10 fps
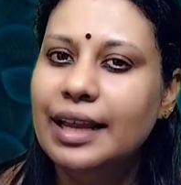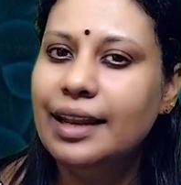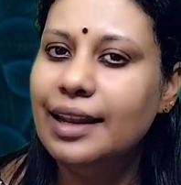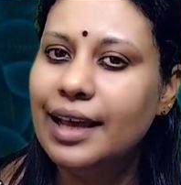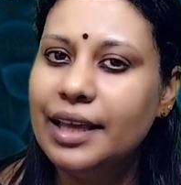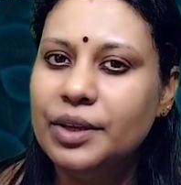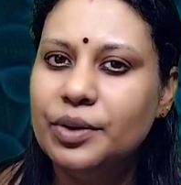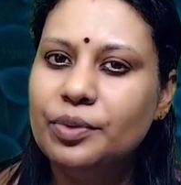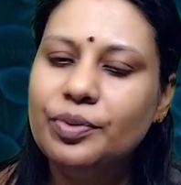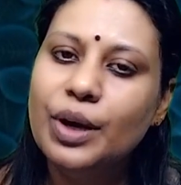lack
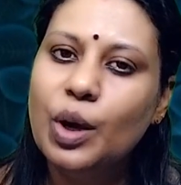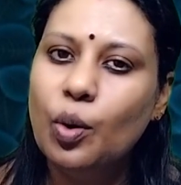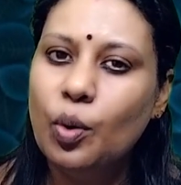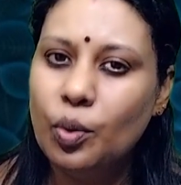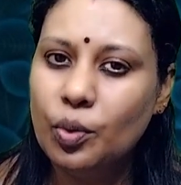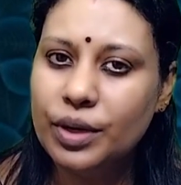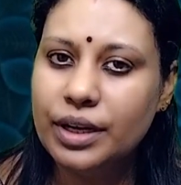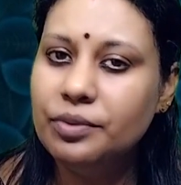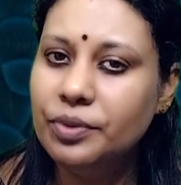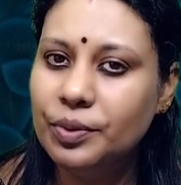of
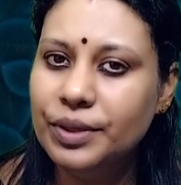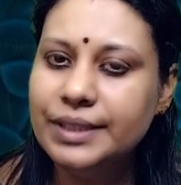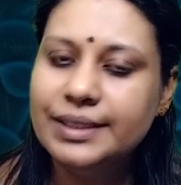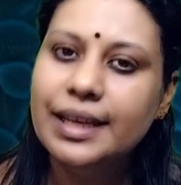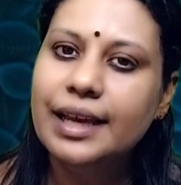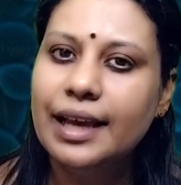oral fluids